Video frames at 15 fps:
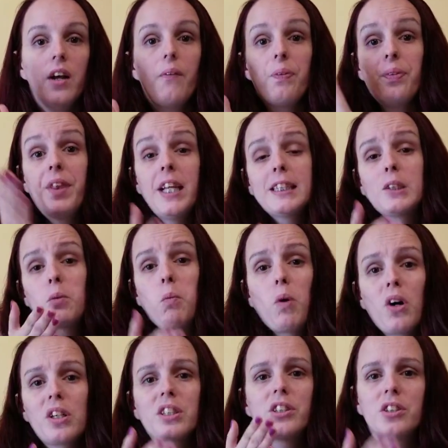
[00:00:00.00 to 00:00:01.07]
This
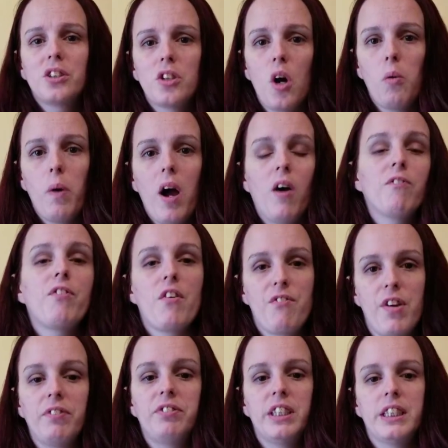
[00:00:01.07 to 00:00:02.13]
works so well. For
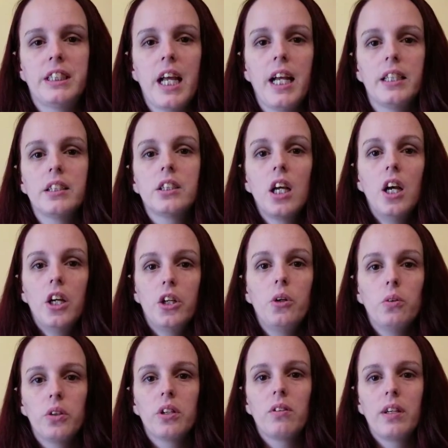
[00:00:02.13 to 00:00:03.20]
50 cents, you
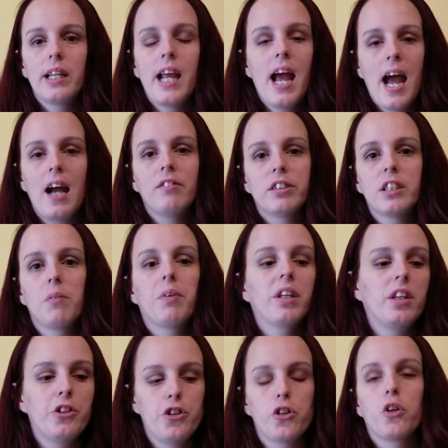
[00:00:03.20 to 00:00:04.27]
literally have something
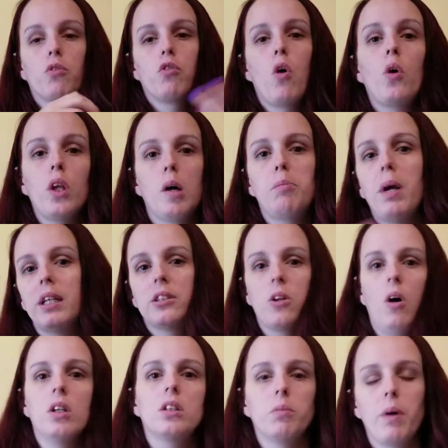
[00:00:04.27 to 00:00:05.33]
that you can roll up and
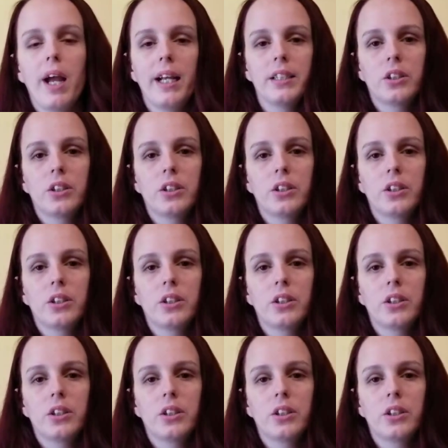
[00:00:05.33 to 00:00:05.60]
toss away.